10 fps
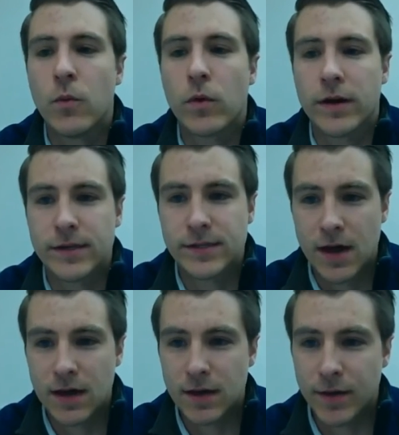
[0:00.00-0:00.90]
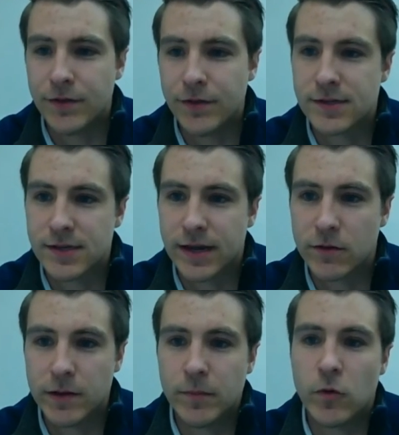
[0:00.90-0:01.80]
We're going to talk about this
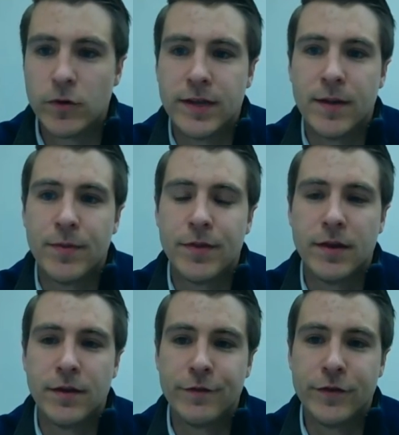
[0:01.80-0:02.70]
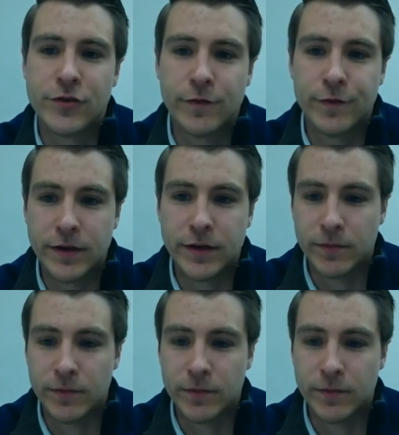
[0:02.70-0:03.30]
cycle in more depth in a future video.